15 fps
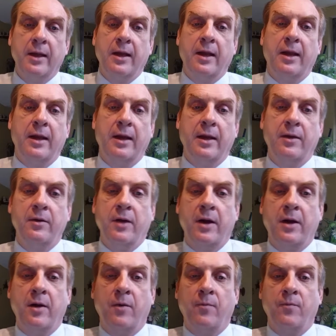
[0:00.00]
and
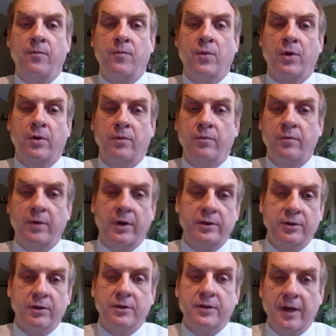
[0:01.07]
we've got
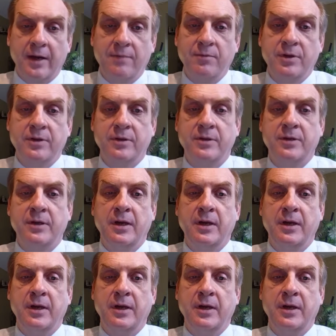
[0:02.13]
your assignments,